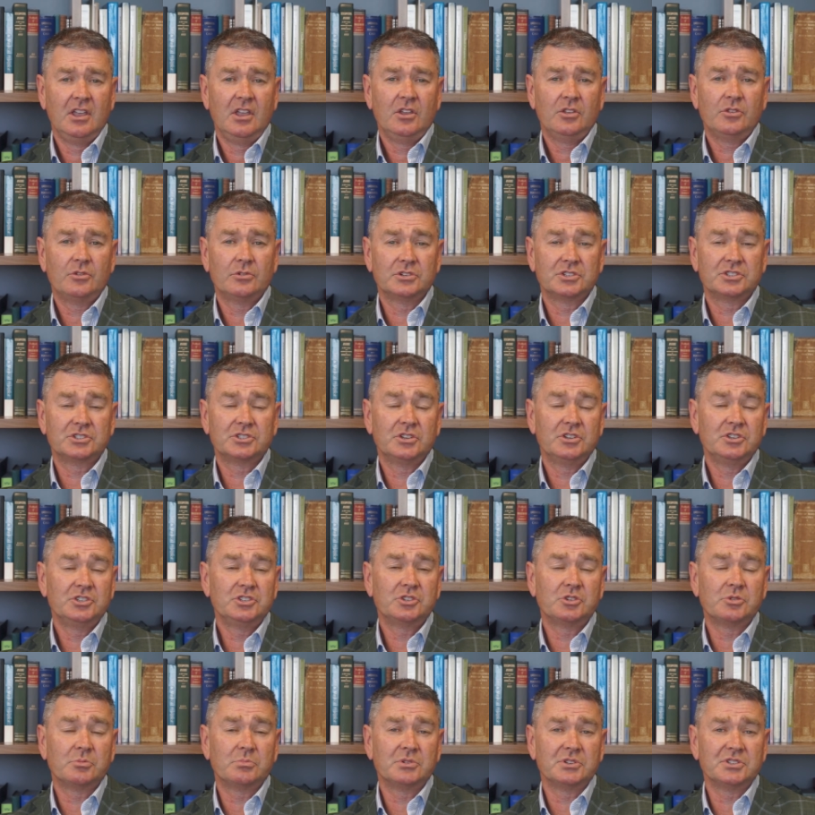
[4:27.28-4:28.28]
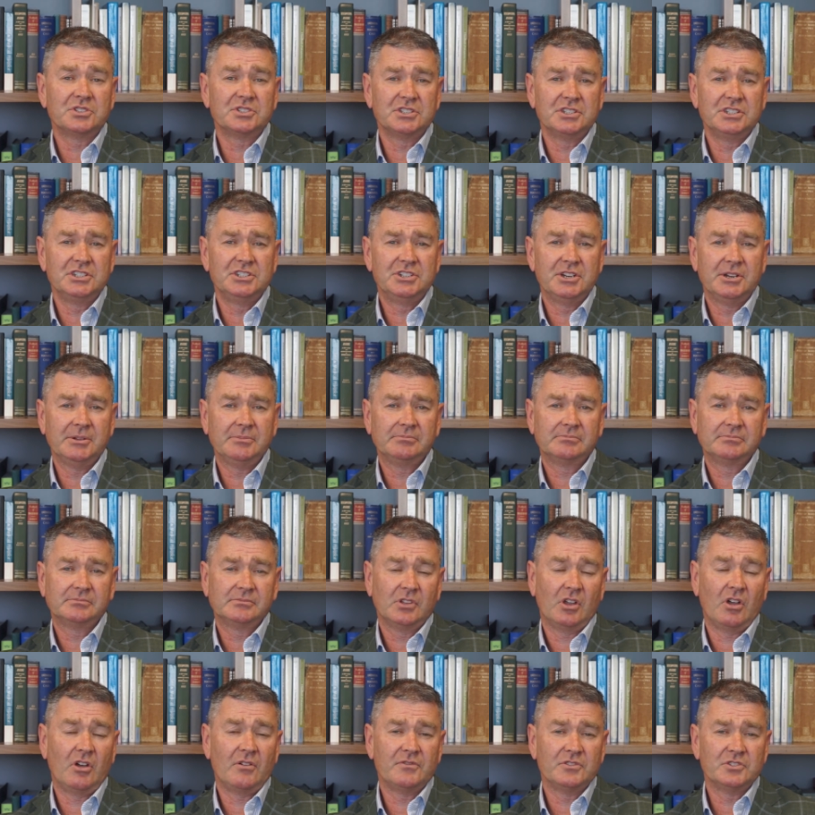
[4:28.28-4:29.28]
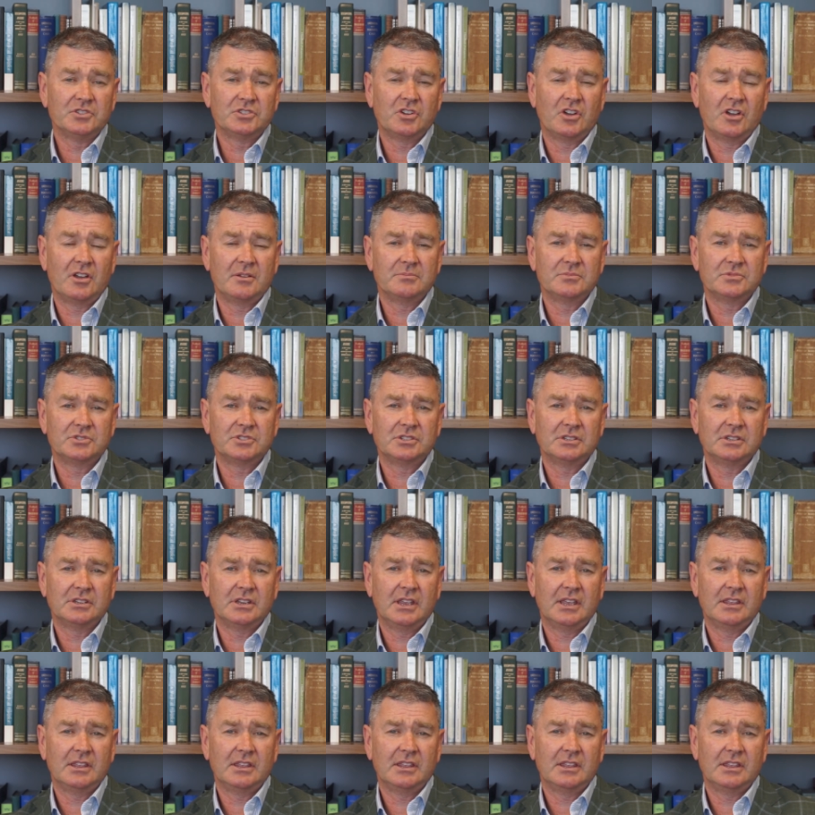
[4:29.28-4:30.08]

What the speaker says: Through a surgical procedure, oftentimes